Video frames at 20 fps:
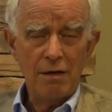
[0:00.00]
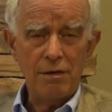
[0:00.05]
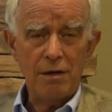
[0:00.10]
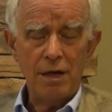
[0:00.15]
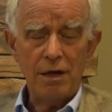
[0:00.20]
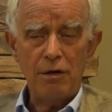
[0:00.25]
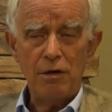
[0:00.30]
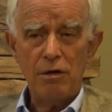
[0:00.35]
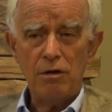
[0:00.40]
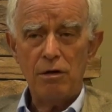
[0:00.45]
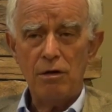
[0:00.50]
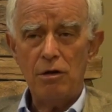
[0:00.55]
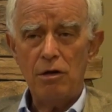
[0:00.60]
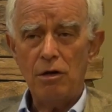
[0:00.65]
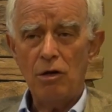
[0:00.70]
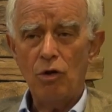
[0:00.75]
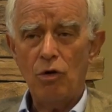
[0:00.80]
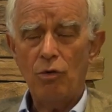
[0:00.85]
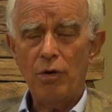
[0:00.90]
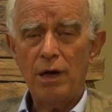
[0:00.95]
They
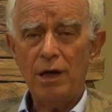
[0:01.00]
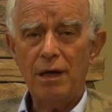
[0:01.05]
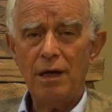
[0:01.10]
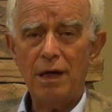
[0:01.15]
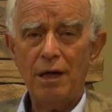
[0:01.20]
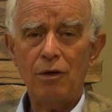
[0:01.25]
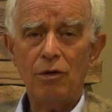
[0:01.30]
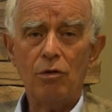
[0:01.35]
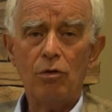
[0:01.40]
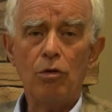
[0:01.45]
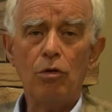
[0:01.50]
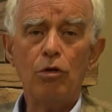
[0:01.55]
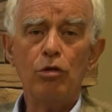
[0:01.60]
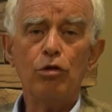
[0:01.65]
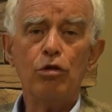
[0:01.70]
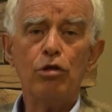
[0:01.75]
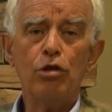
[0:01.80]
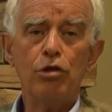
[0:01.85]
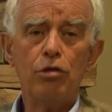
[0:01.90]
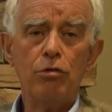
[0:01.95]
know again all
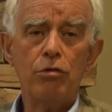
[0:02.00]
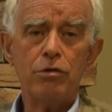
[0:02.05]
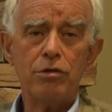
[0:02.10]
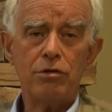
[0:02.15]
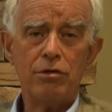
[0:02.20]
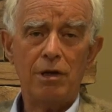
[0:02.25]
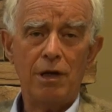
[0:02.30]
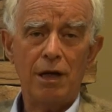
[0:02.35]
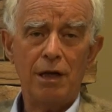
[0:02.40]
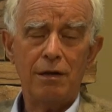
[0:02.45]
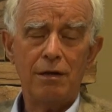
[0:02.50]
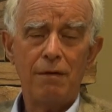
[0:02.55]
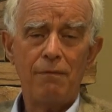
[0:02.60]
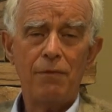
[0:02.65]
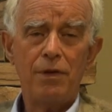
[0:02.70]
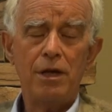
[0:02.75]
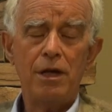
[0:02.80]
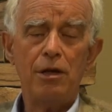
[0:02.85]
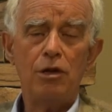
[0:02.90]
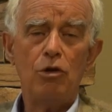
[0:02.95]
the thoughts they had.
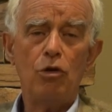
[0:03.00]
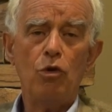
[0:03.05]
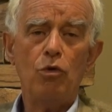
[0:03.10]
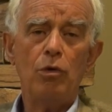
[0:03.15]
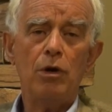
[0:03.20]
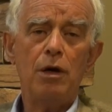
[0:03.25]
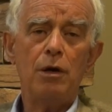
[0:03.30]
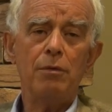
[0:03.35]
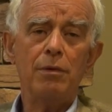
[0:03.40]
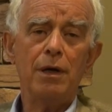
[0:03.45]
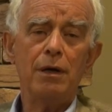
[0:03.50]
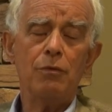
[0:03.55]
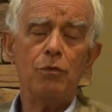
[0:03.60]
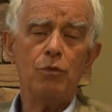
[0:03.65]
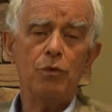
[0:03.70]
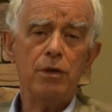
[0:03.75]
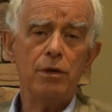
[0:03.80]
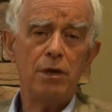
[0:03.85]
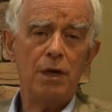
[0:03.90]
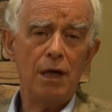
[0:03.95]
They know
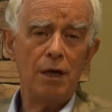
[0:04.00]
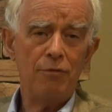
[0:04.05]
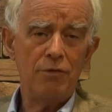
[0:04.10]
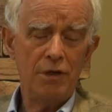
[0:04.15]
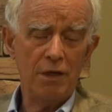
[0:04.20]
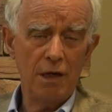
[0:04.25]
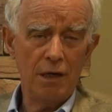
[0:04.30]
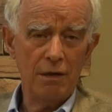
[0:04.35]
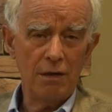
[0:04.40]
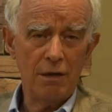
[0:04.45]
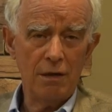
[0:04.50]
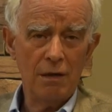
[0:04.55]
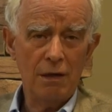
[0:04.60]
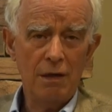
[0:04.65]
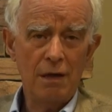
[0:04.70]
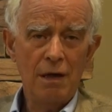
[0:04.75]
what they have done.